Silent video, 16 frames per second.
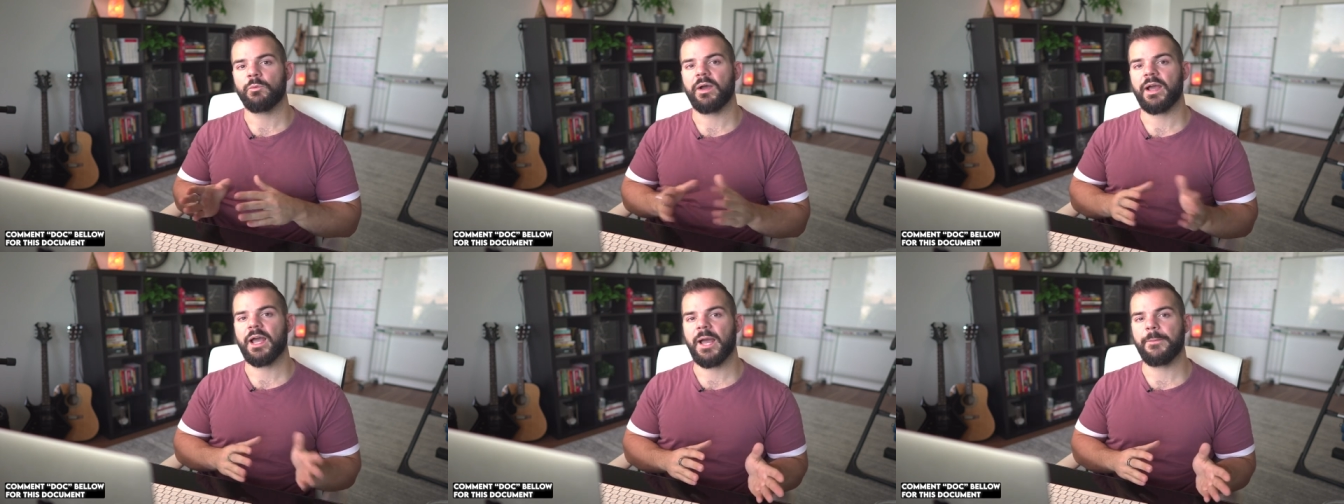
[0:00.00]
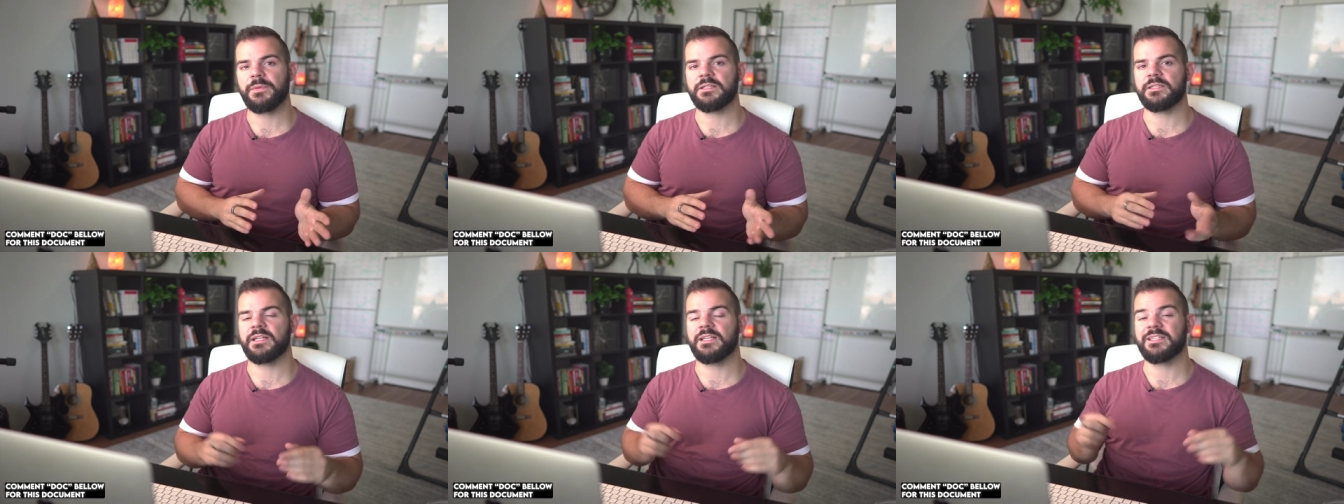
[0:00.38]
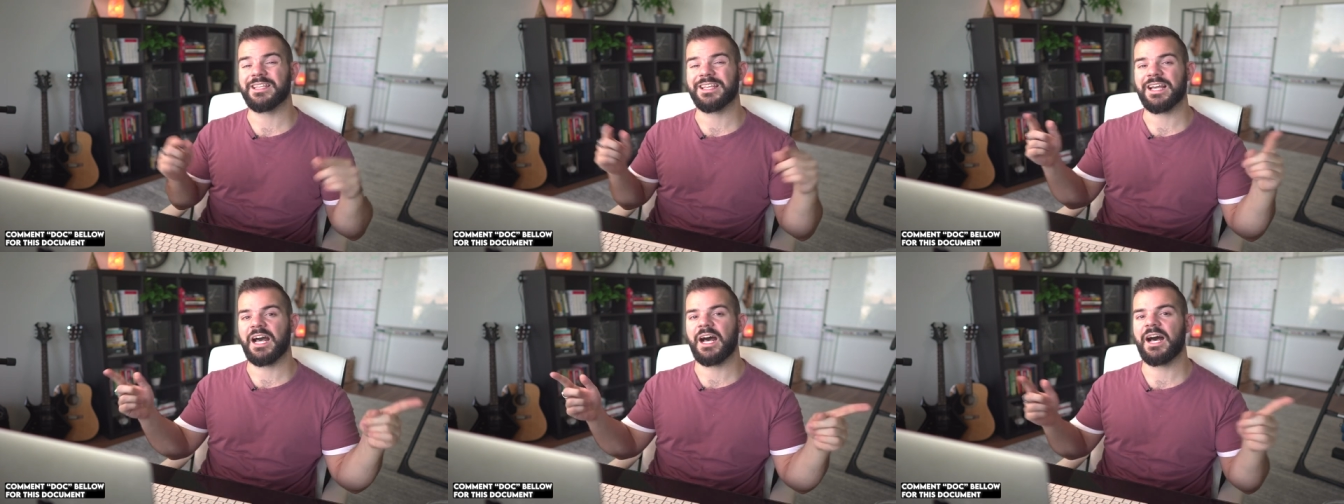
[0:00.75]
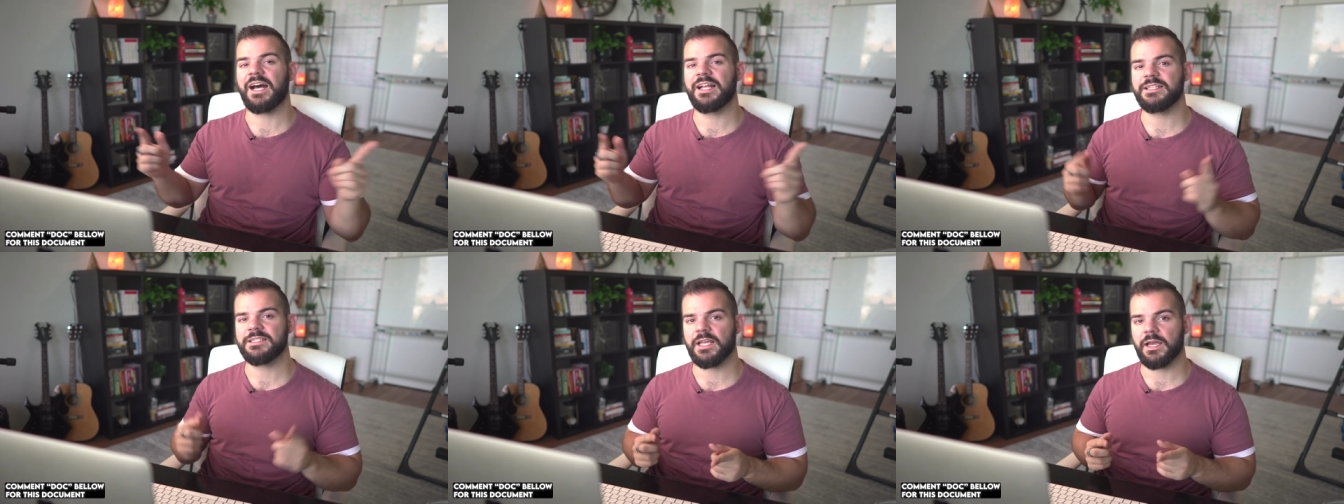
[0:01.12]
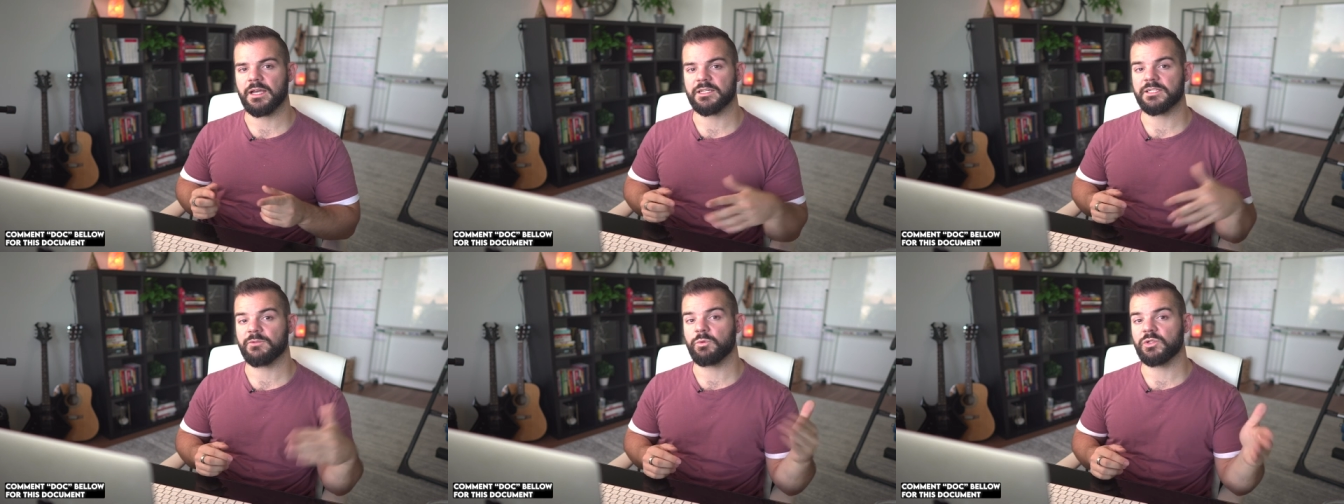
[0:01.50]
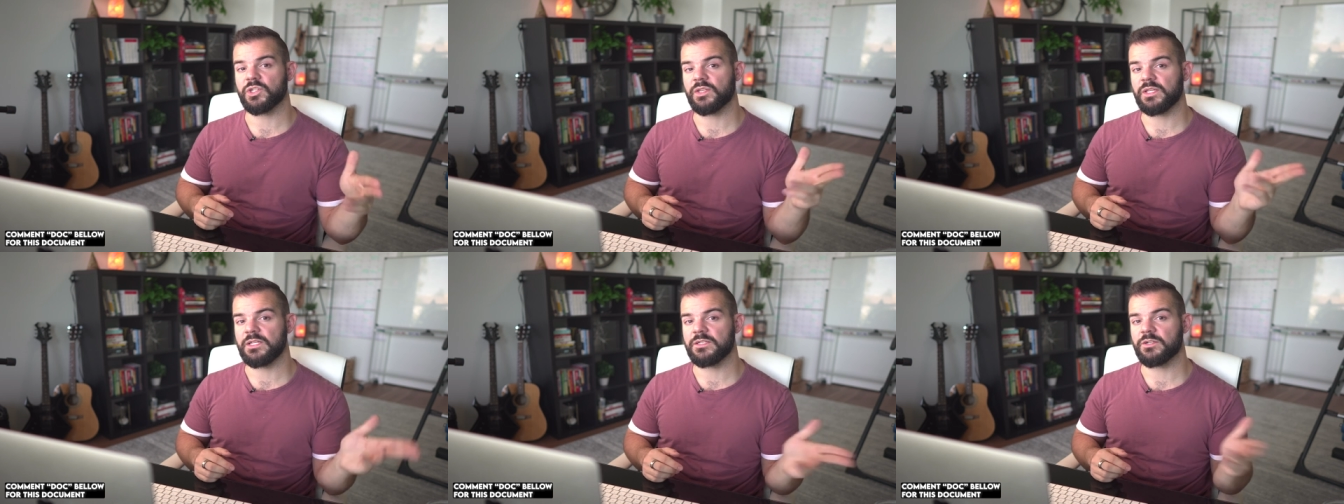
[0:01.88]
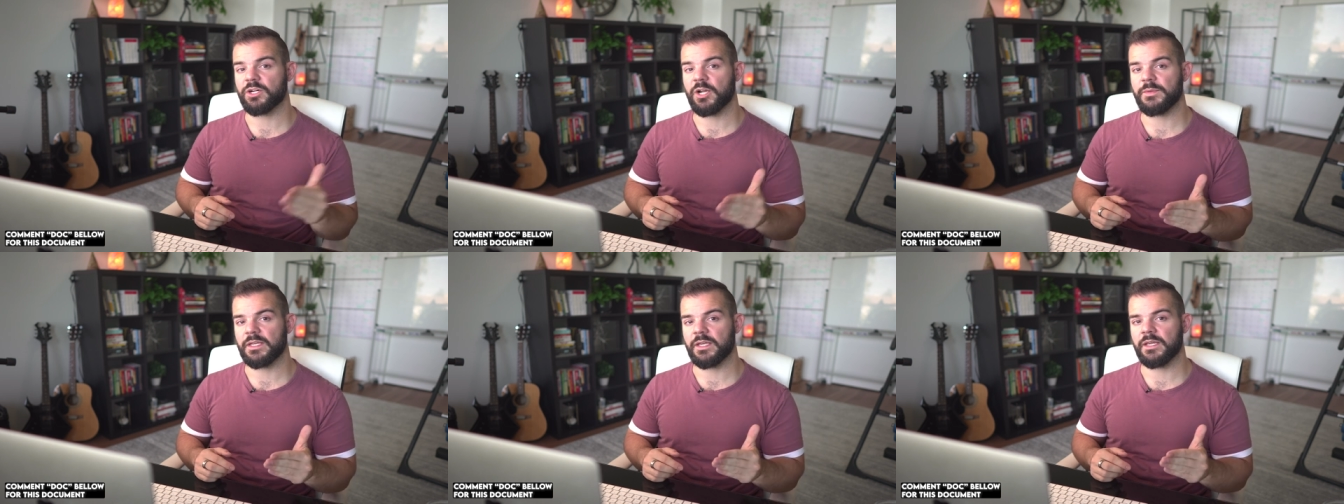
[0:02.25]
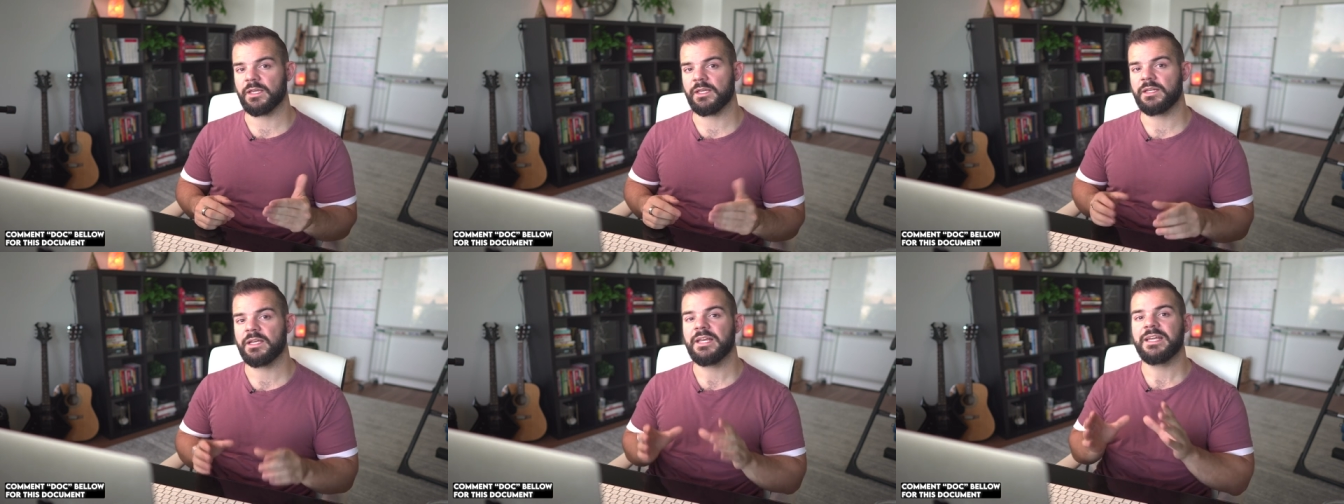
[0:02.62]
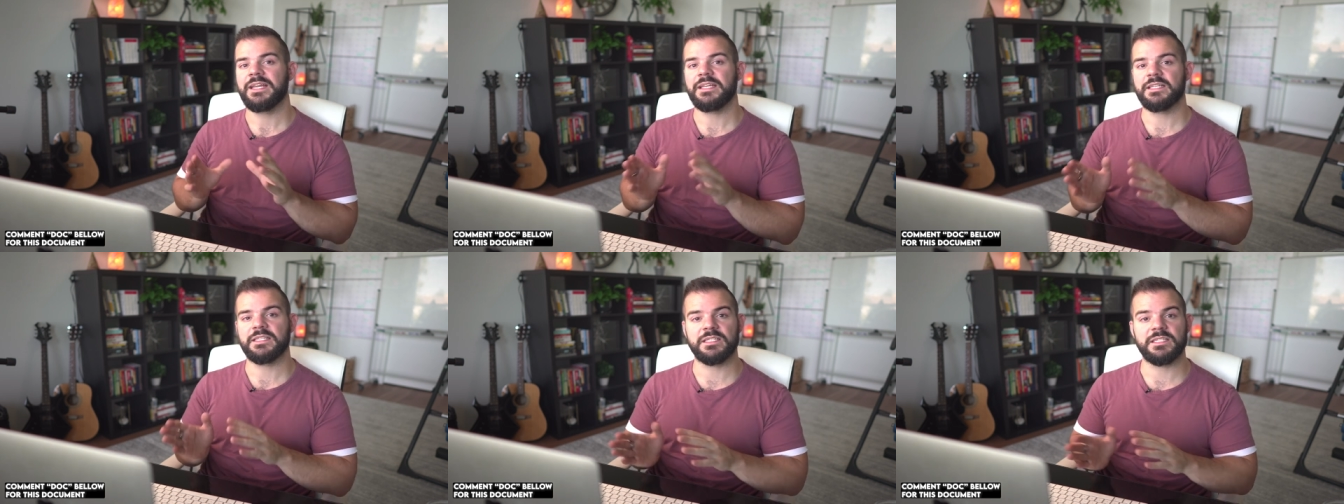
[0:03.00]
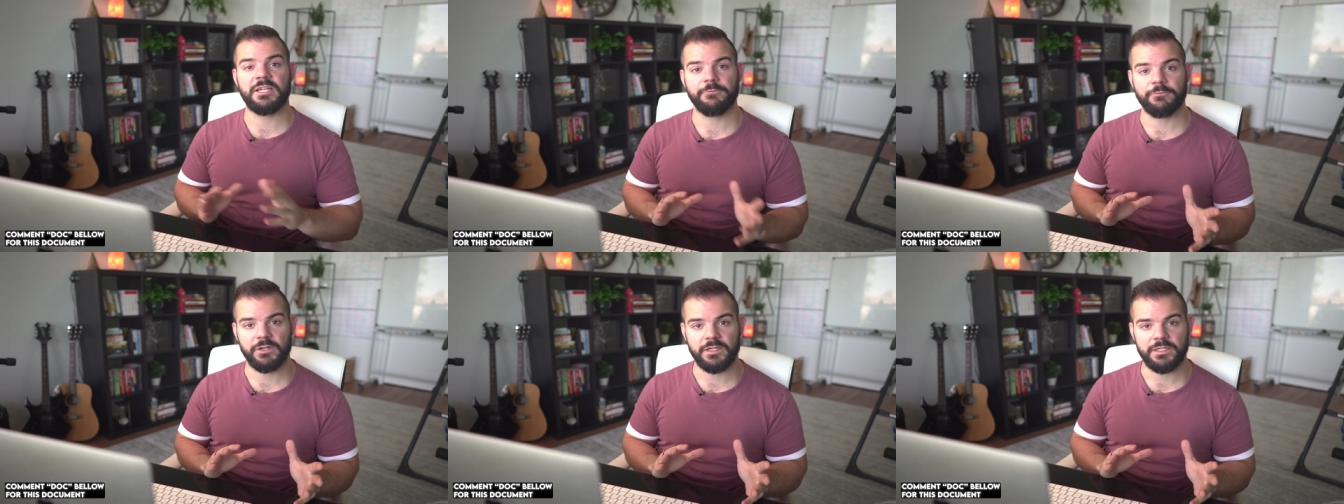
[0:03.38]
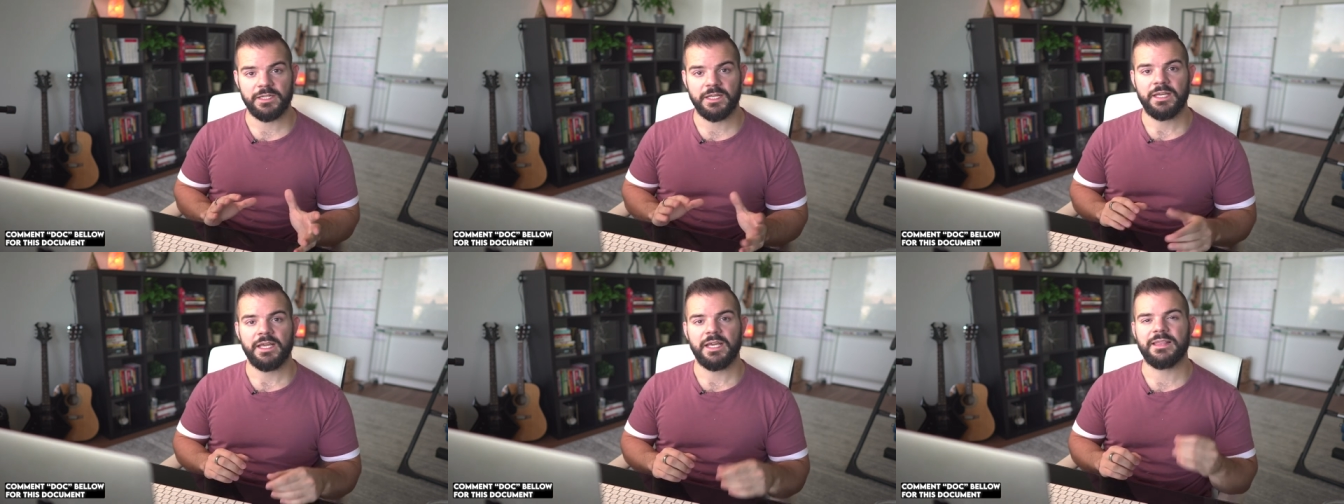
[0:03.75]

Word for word: what happens then is the context of which the leads are coming in is different.